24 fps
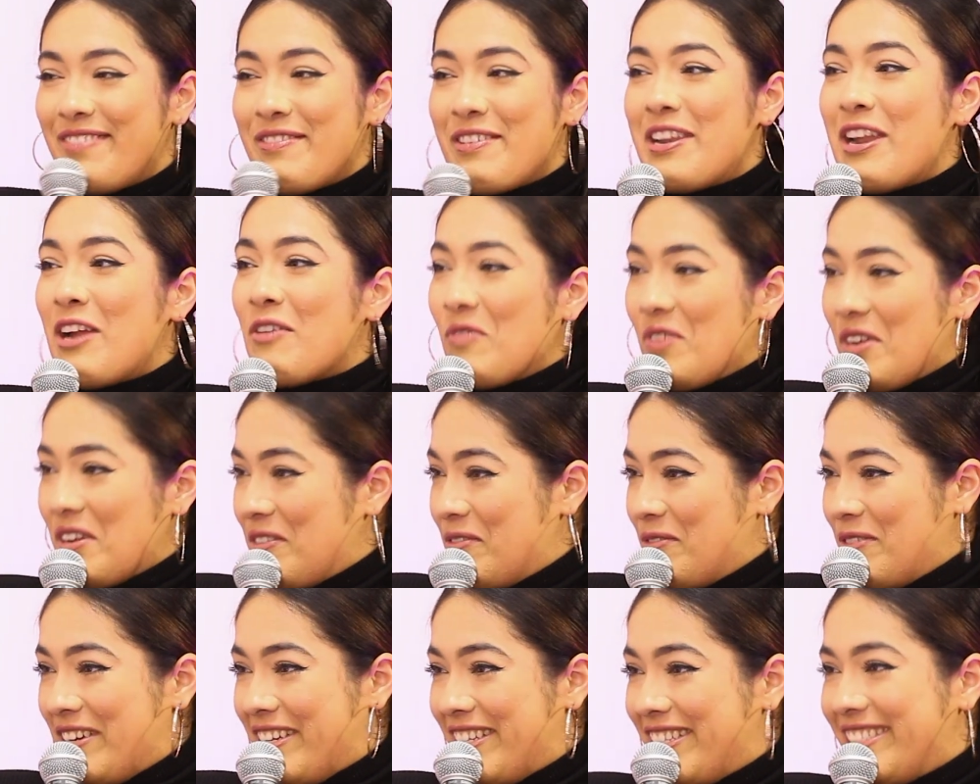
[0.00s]
whenever oh, you
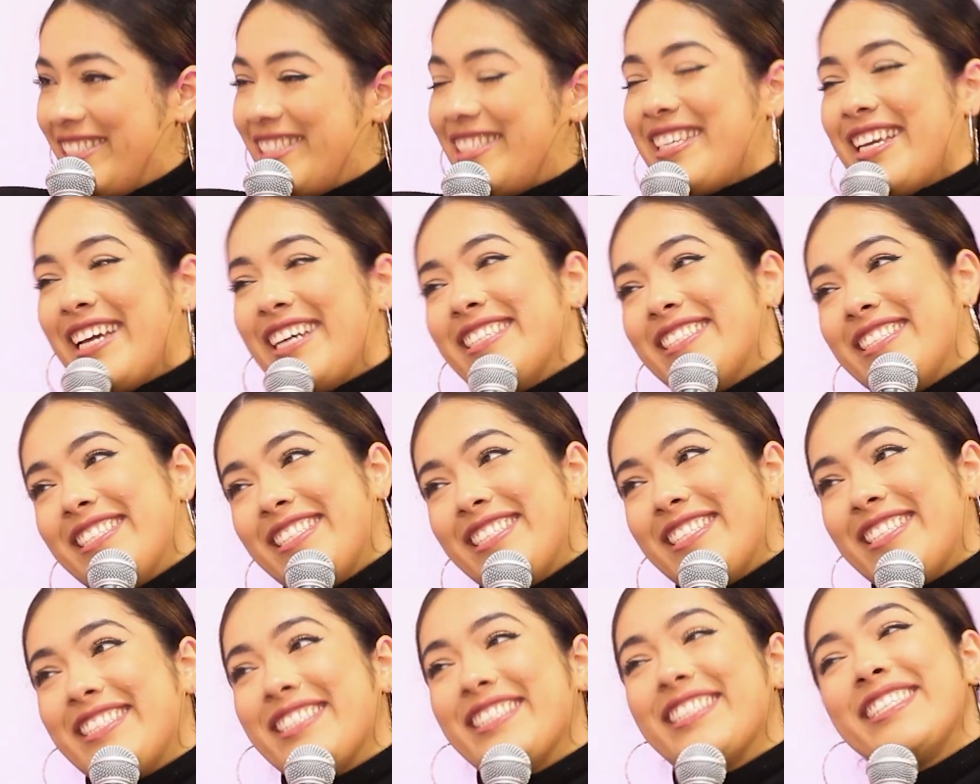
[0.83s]
yeah, want. Yes. For
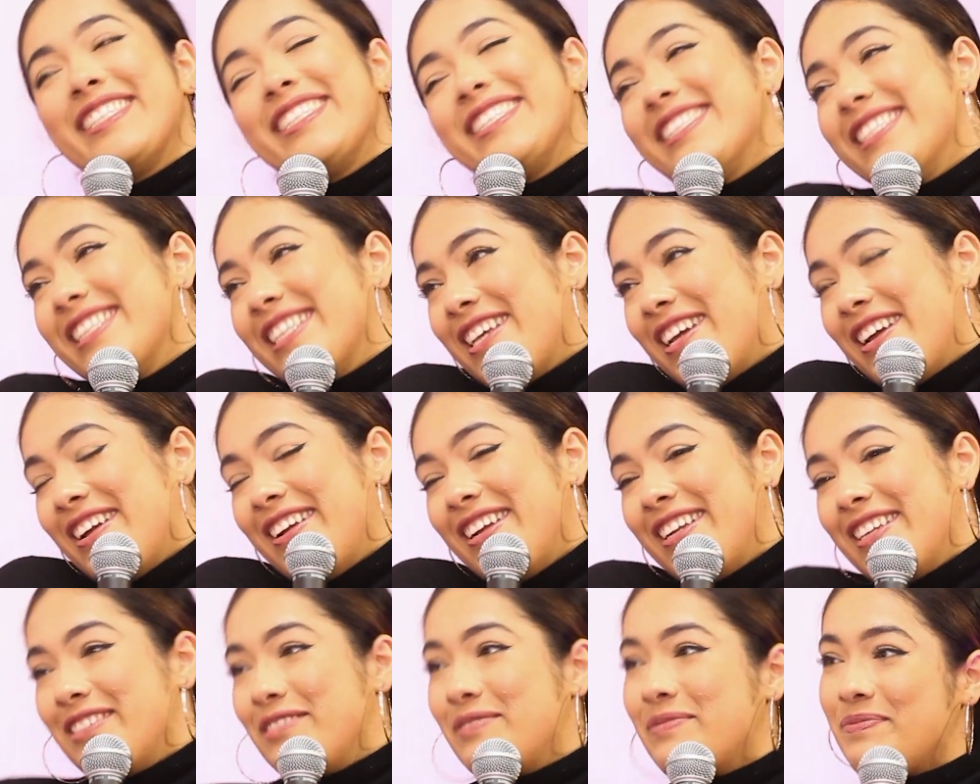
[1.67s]
sure. I'll bring
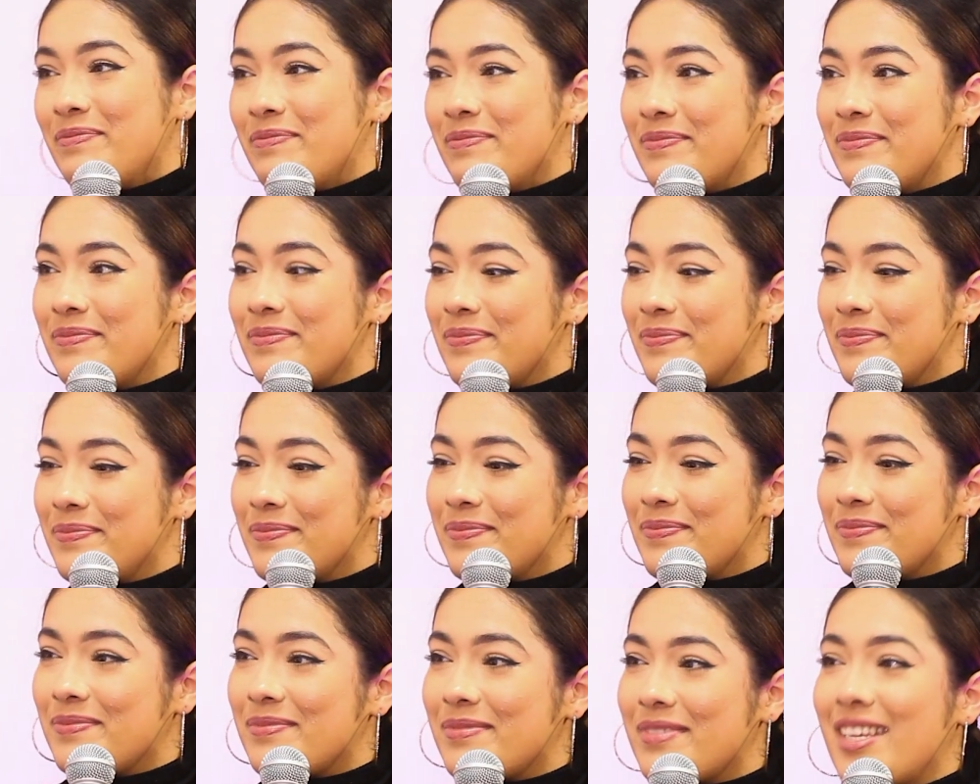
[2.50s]
right. the flowers
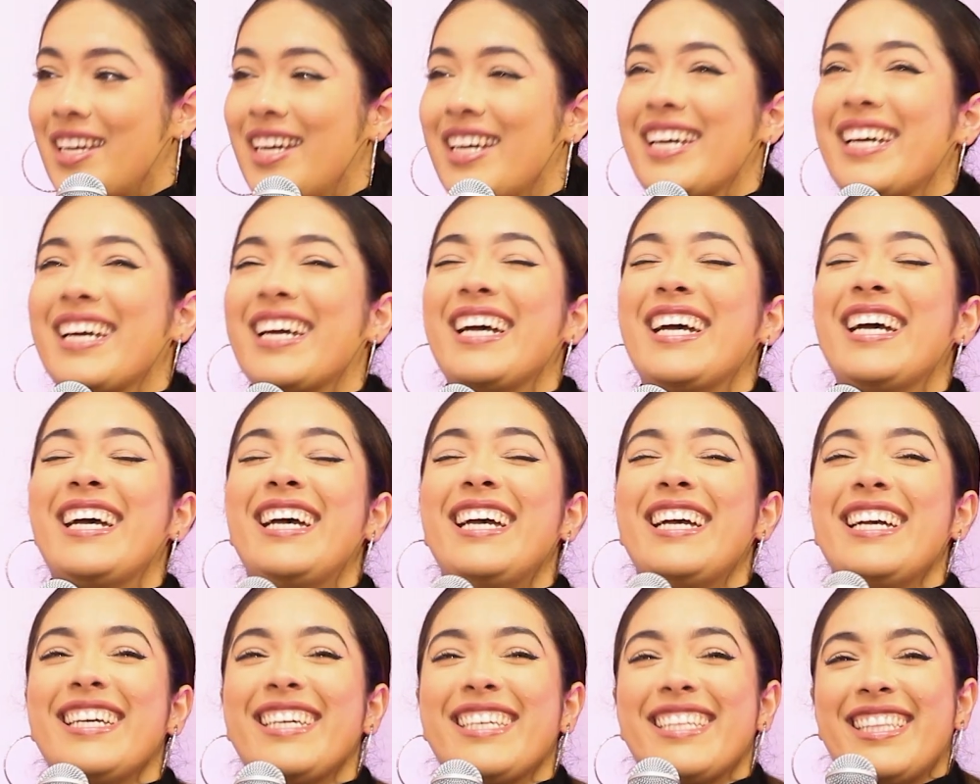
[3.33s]
before it's too
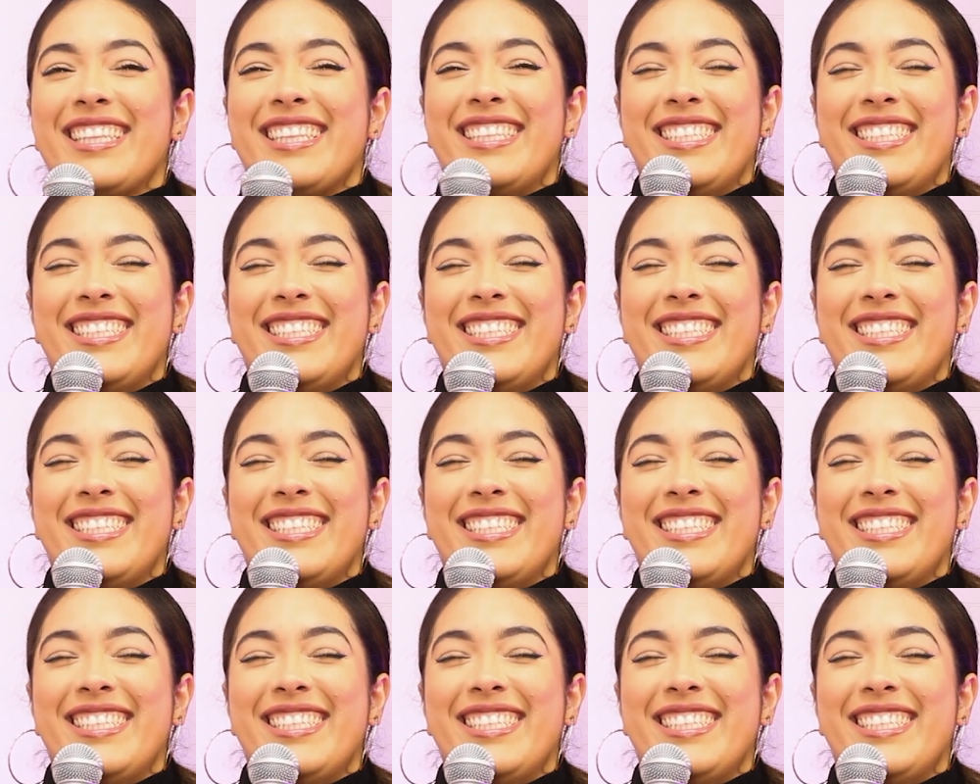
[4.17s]
late.